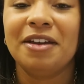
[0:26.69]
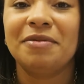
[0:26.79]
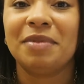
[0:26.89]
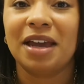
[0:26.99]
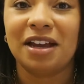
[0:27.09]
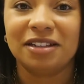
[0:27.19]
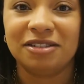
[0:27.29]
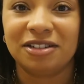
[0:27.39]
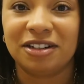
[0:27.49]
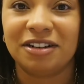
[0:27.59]

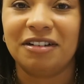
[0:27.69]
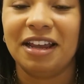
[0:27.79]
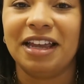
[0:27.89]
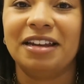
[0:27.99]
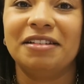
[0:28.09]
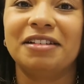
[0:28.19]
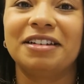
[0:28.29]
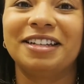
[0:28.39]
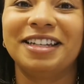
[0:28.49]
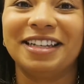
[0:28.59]
master and
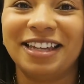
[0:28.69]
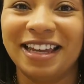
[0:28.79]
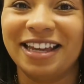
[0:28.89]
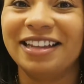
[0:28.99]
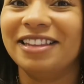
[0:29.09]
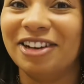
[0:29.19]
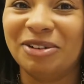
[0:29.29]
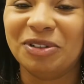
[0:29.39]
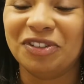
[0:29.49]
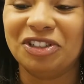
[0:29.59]
luckily get the
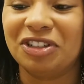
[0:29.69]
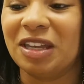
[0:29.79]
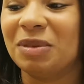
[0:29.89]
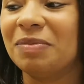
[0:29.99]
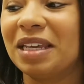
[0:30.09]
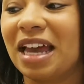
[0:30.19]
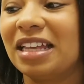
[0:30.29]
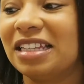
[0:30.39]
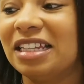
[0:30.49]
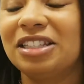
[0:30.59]
home of your dreams
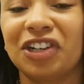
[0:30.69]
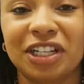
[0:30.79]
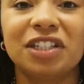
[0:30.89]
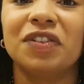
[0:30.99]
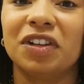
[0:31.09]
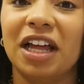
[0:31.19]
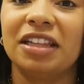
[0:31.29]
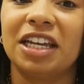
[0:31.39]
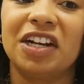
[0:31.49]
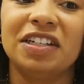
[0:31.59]
because it's stressful out there.